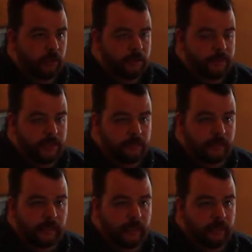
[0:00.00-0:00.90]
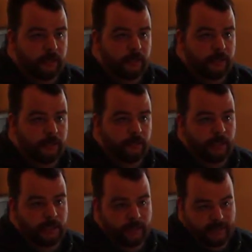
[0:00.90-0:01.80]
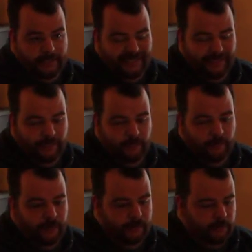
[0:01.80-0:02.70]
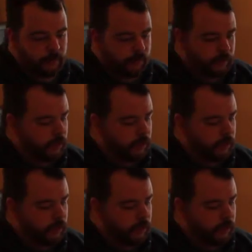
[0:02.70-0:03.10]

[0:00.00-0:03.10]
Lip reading: as best we can to make it as easy as possible.